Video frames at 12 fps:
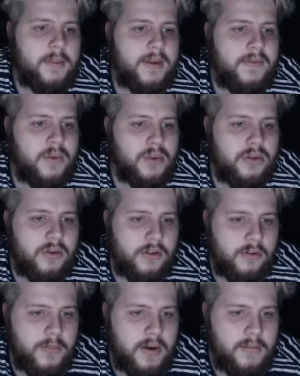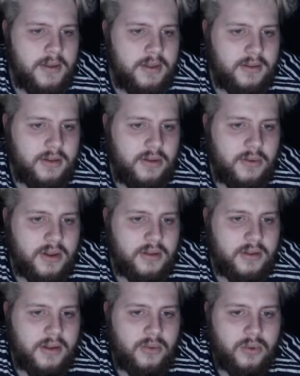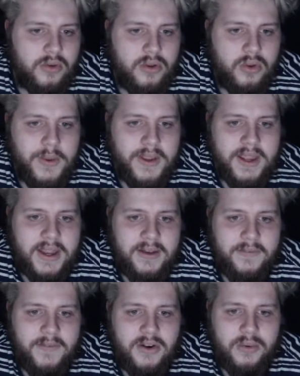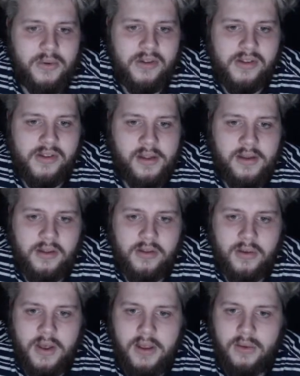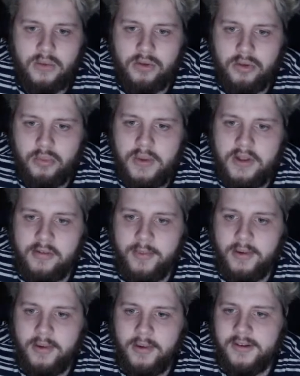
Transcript: If you want to experiment, you can also tweak individual settings to hit your sweet spot